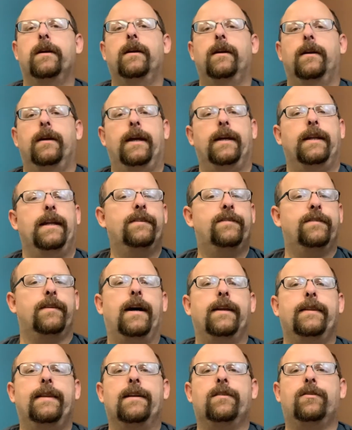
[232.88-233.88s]
And
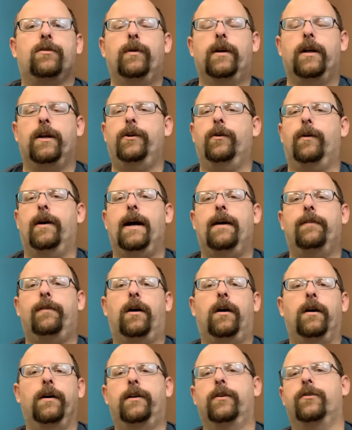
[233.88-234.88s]
inside that square, you'll have
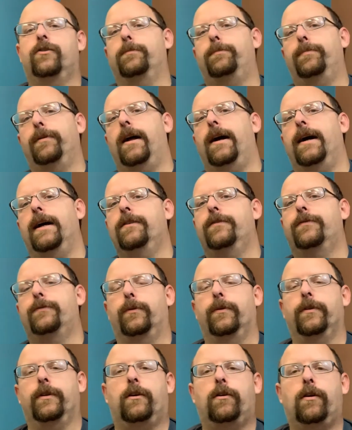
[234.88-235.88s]
all your supplies
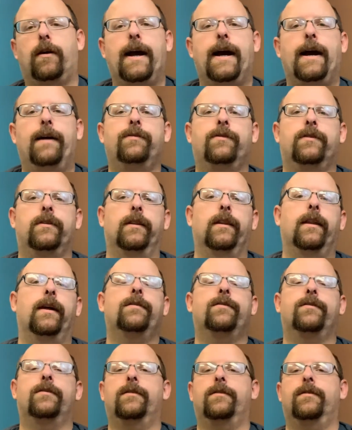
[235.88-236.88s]
for the crafts, the
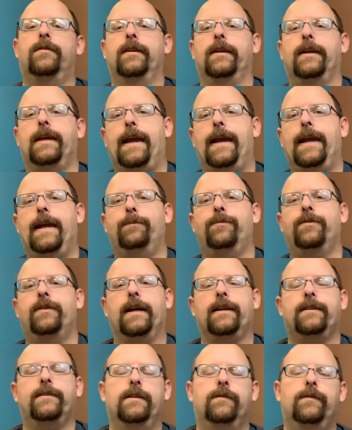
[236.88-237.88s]
lessons, the games, the
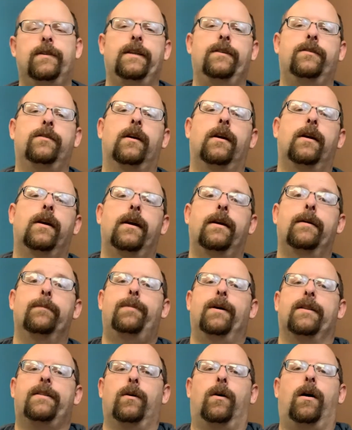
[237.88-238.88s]
activities,
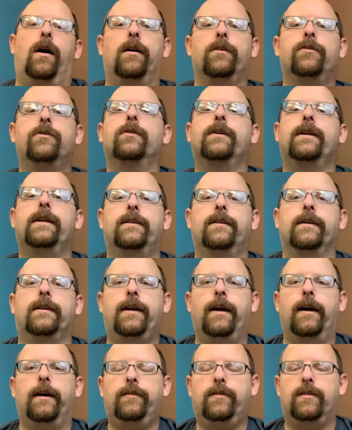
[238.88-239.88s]
but they'll also get to
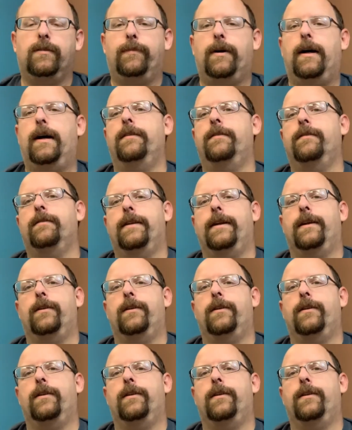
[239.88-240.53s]
customize their